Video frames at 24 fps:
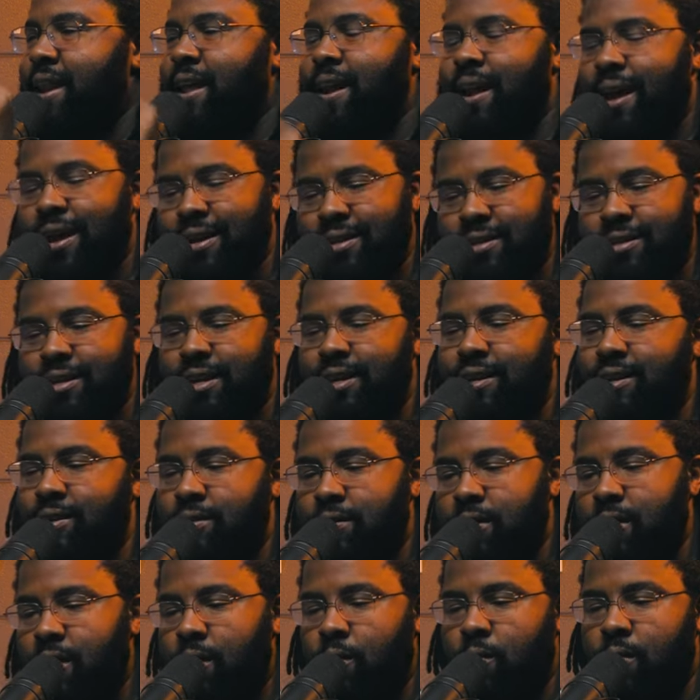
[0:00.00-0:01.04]
I said, you
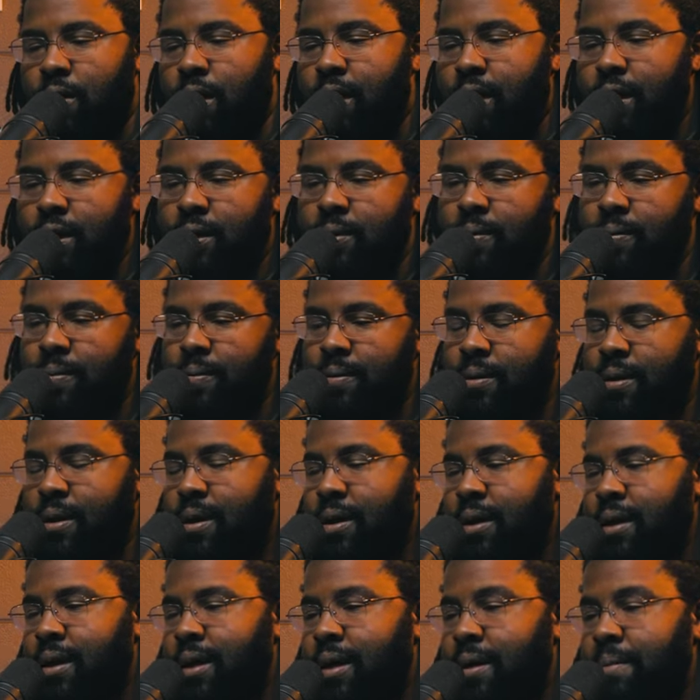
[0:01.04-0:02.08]
know what?
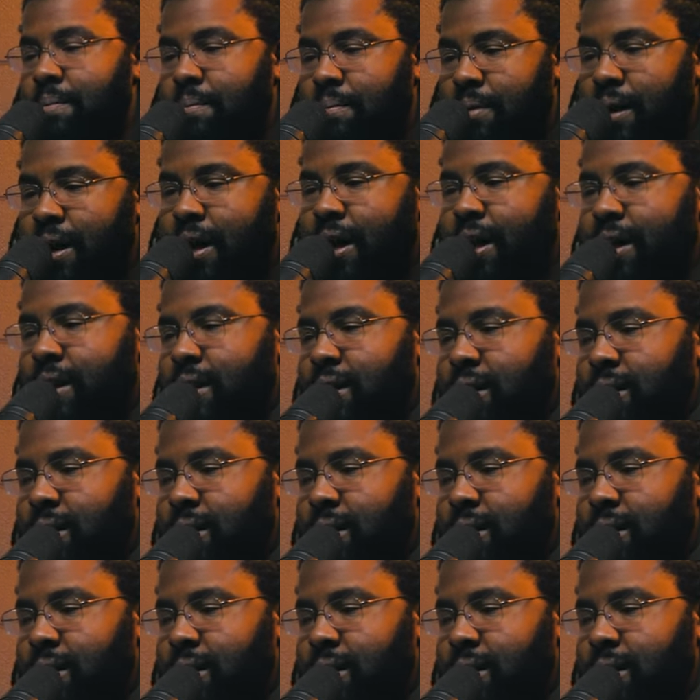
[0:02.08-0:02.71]
But